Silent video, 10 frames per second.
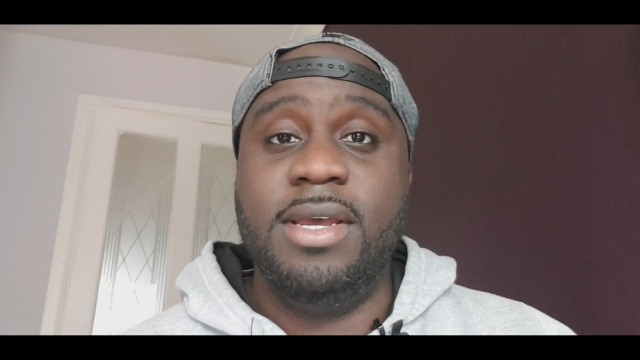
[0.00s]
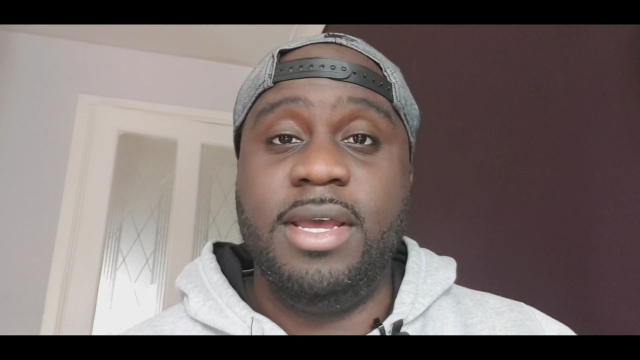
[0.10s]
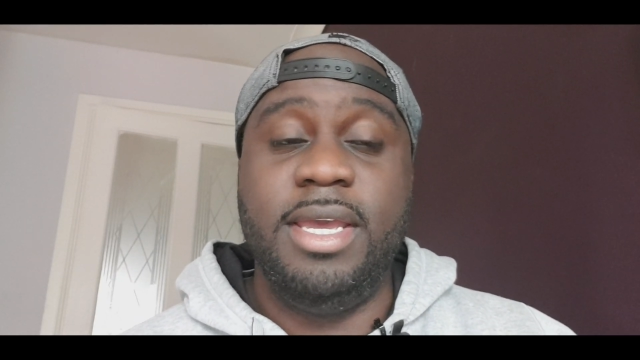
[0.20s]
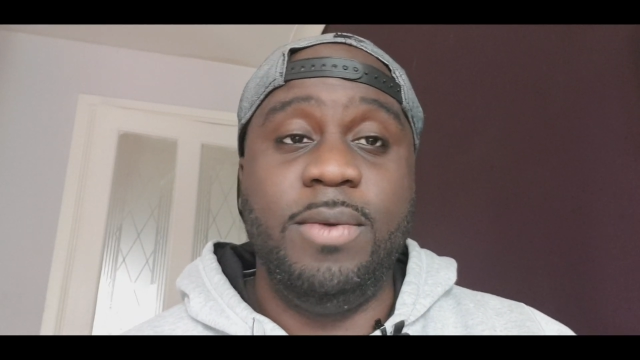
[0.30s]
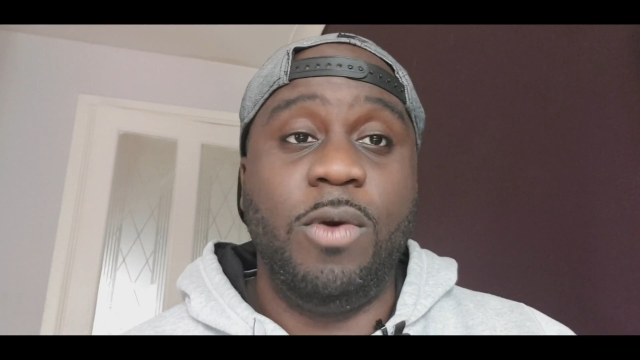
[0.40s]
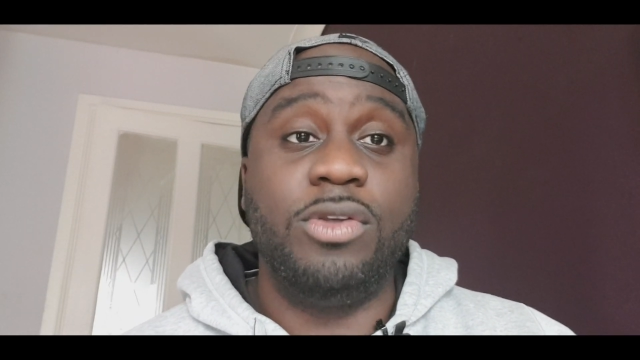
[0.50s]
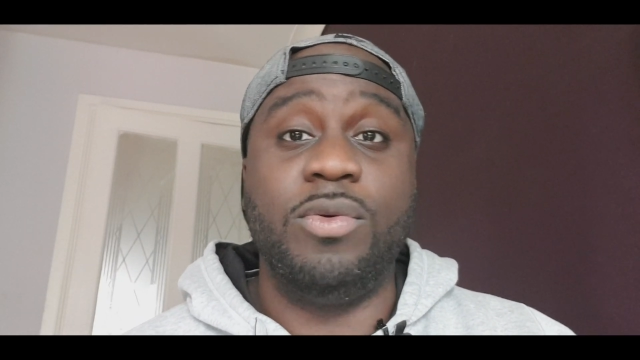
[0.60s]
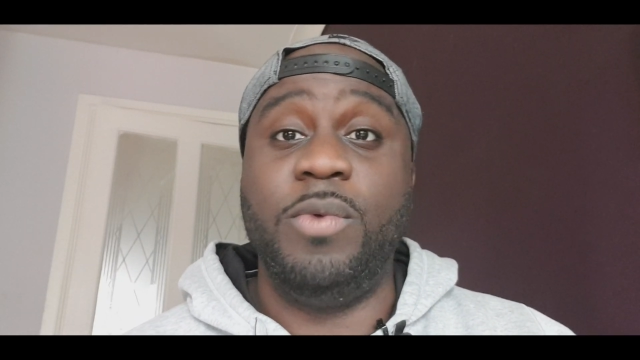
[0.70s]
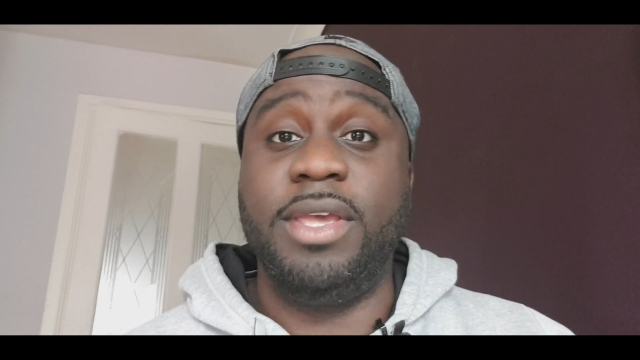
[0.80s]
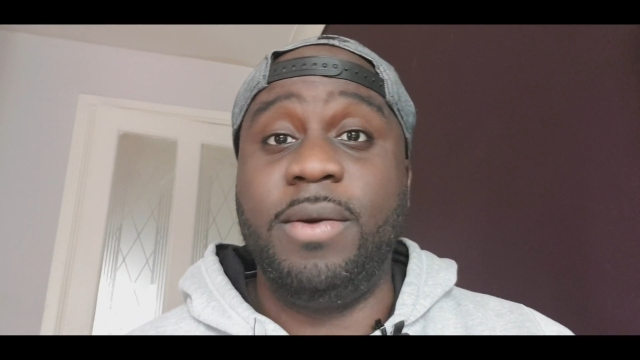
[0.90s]
He was a
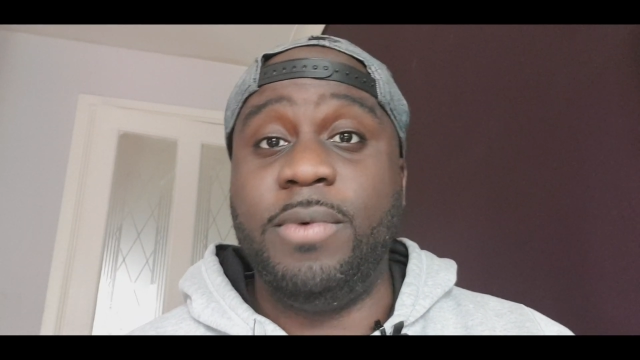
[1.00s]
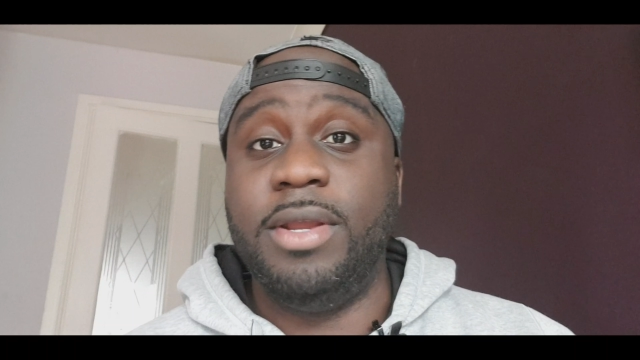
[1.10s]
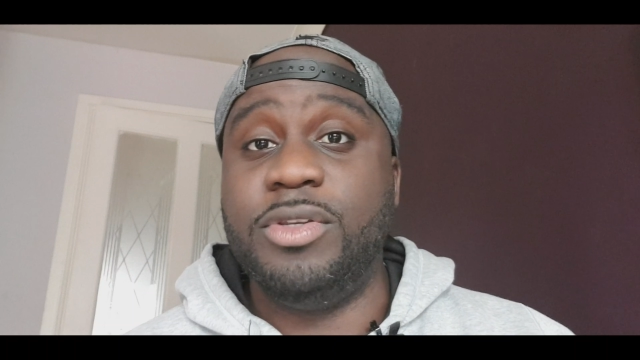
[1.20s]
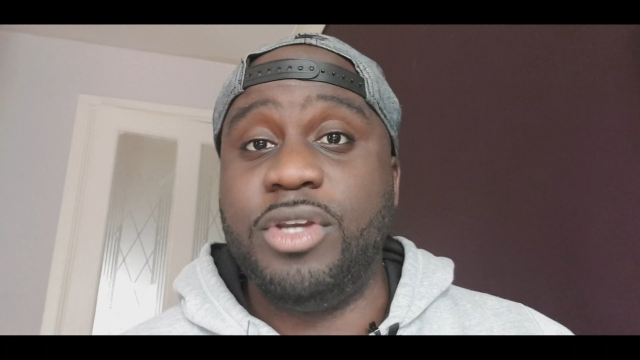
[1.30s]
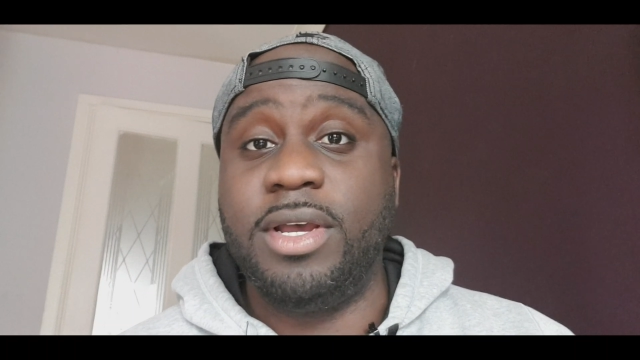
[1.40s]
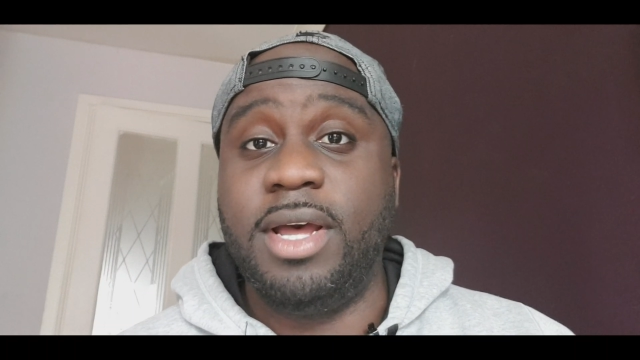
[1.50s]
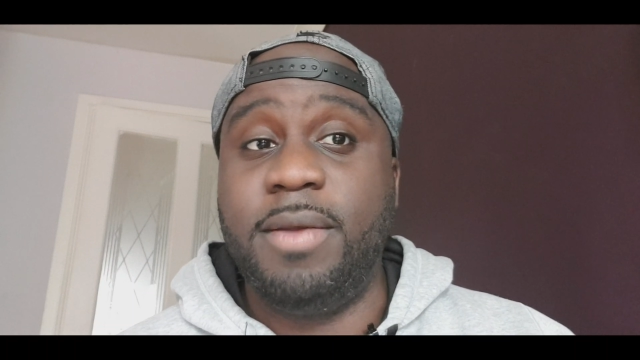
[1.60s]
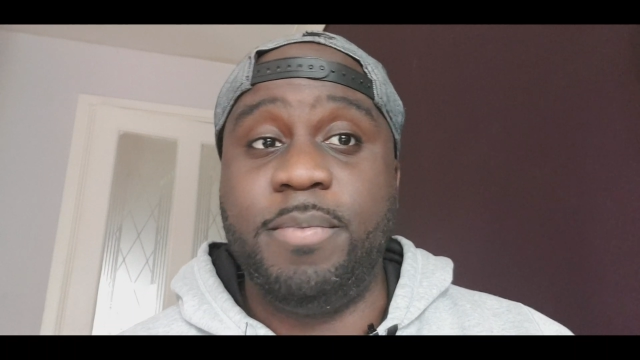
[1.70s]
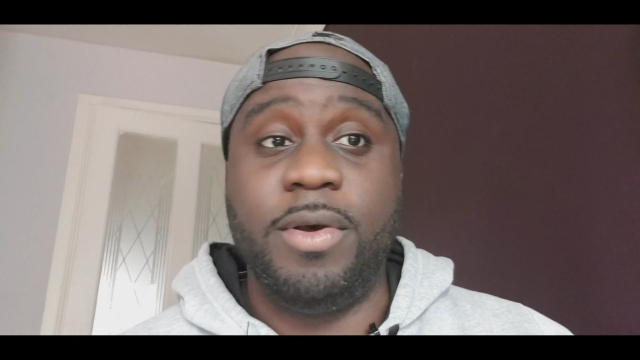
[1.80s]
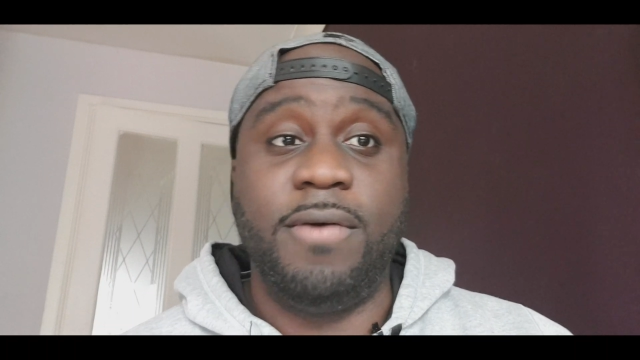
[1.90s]
winger when he was younger,
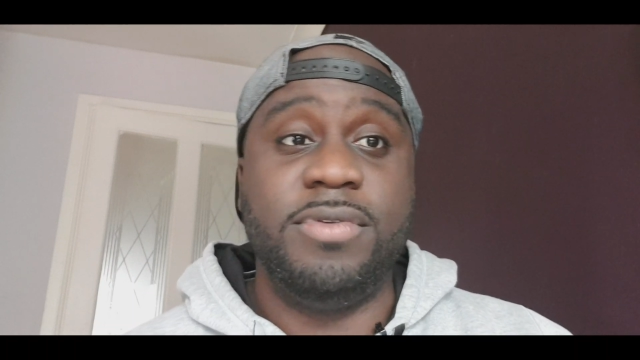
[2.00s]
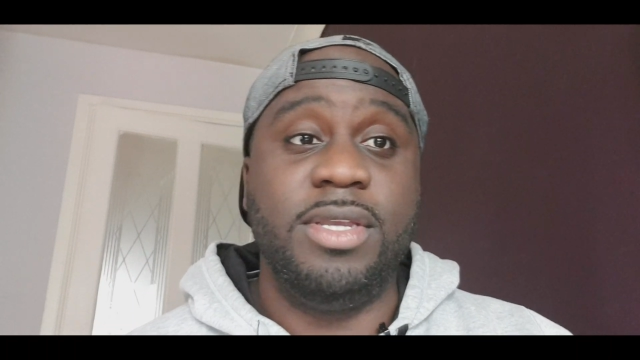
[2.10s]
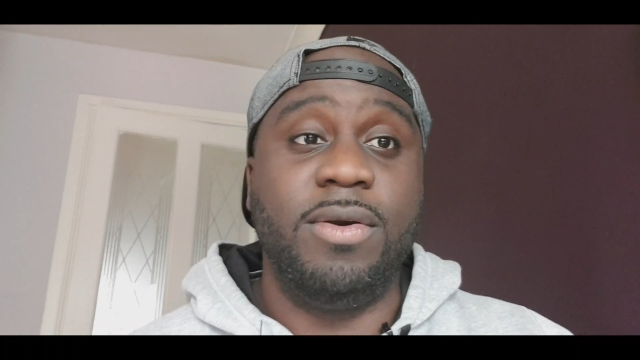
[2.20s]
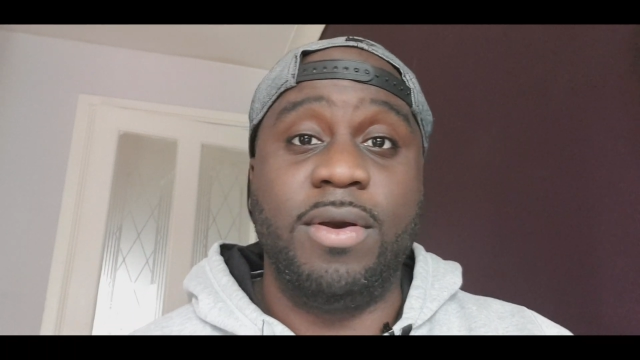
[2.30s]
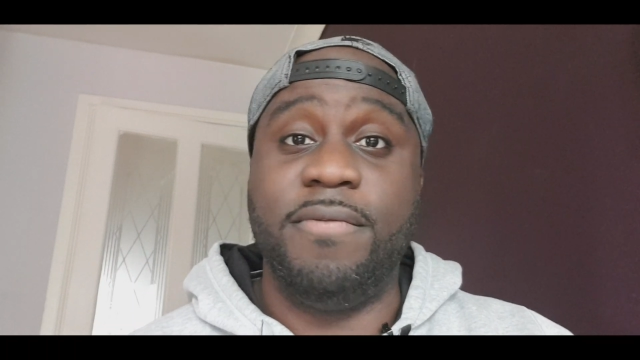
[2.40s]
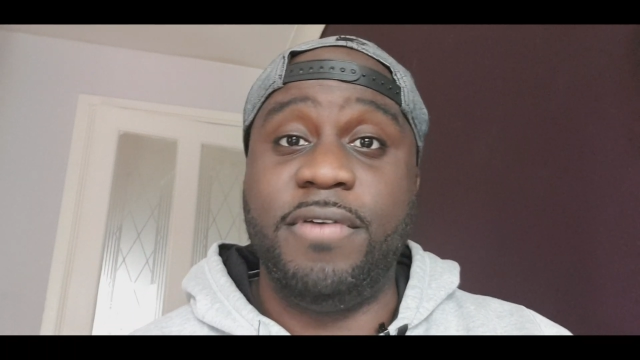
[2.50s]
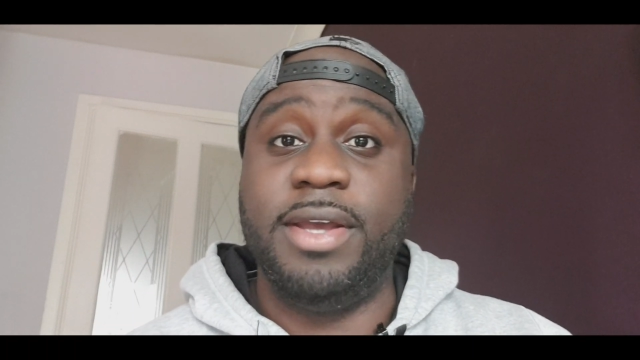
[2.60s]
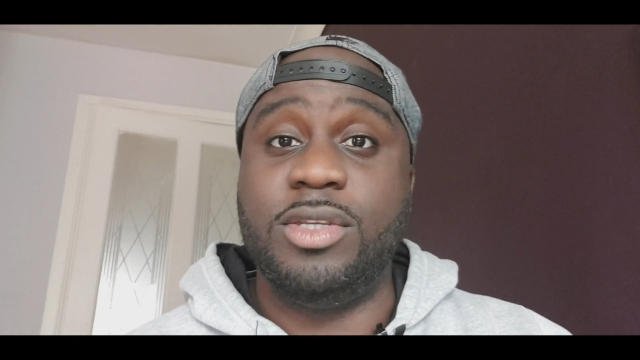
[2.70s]
but obviously got converted